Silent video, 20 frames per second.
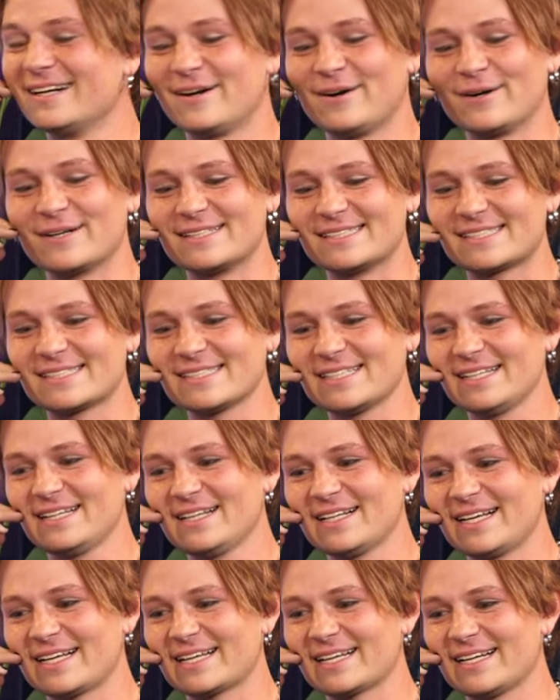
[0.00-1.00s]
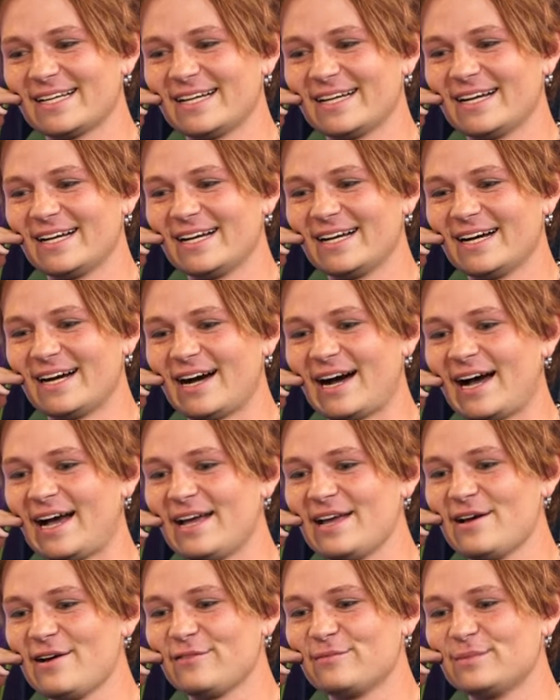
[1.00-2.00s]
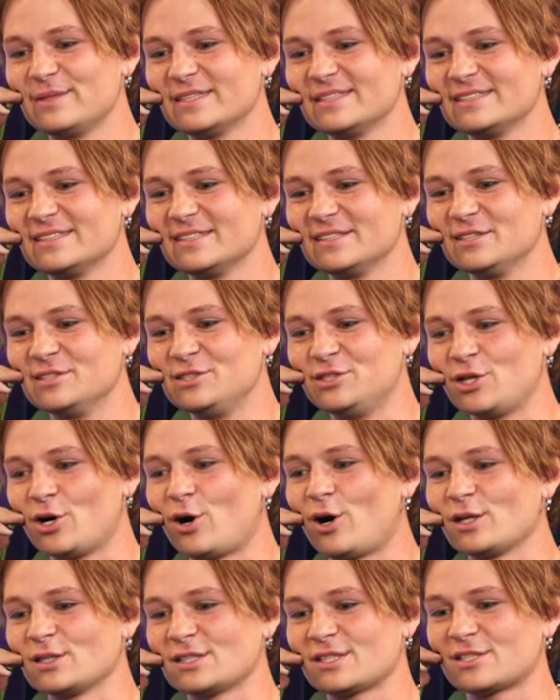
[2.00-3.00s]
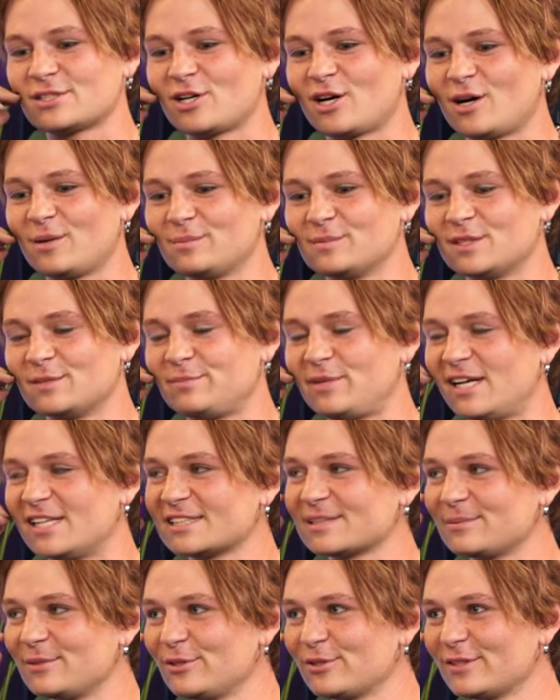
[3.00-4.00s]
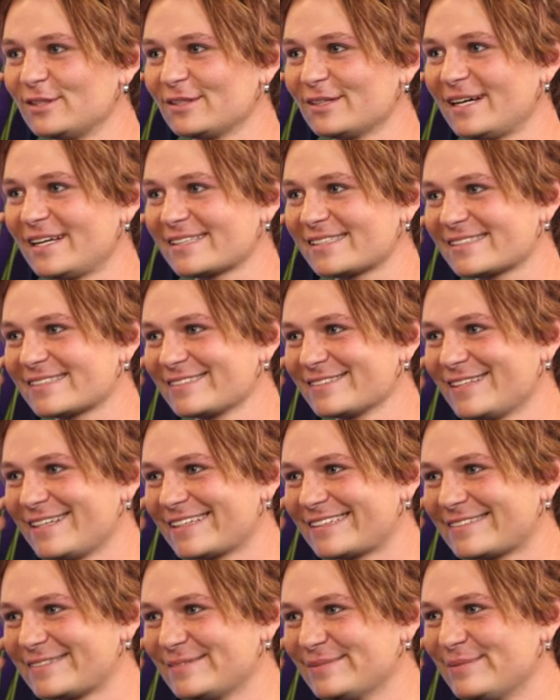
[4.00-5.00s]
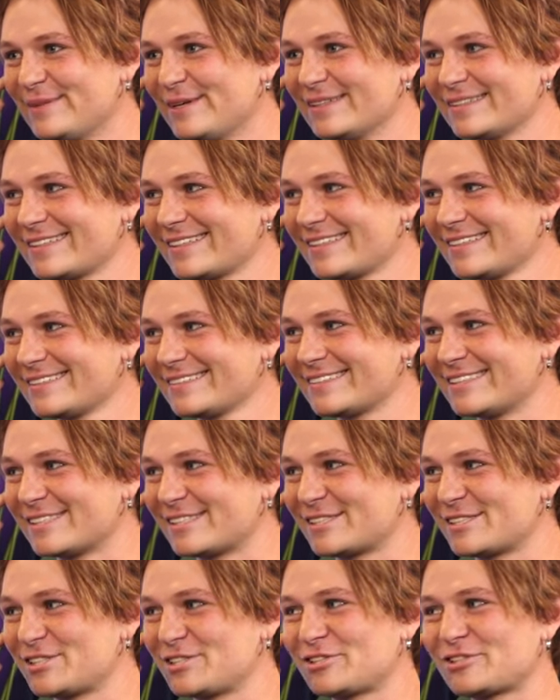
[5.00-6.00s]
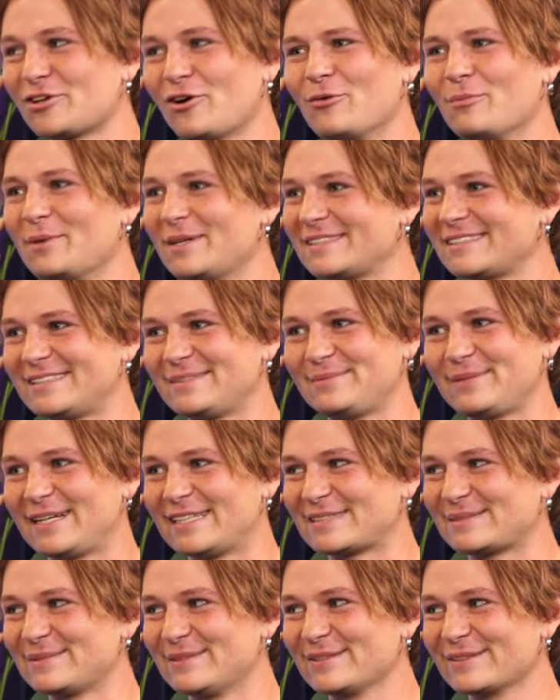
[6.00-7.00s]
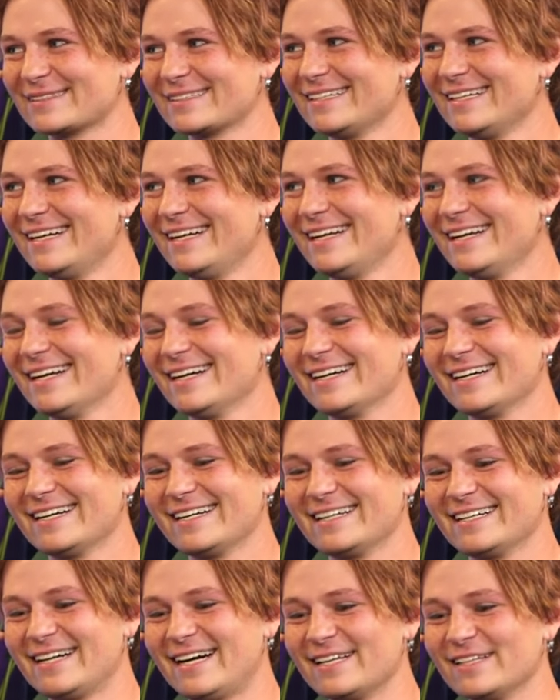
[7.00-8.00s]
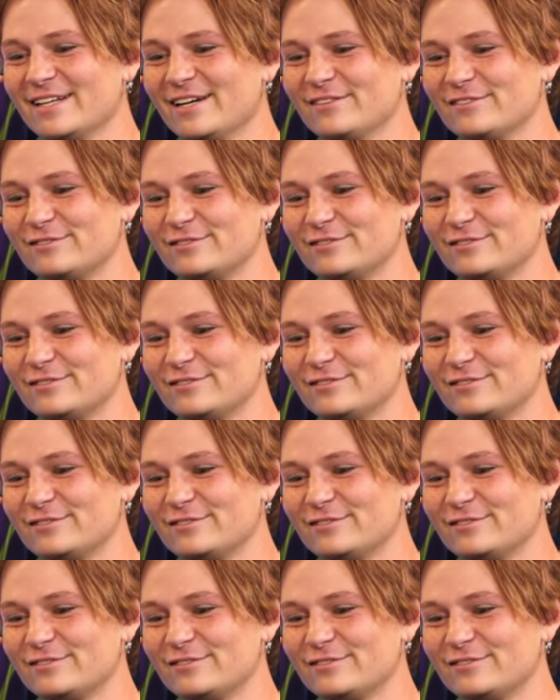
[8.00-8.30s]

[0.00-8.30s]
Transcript: Honestly, like, I have been nonstop Depeche Mode the last like month. Just so much Depeche Mode. I love.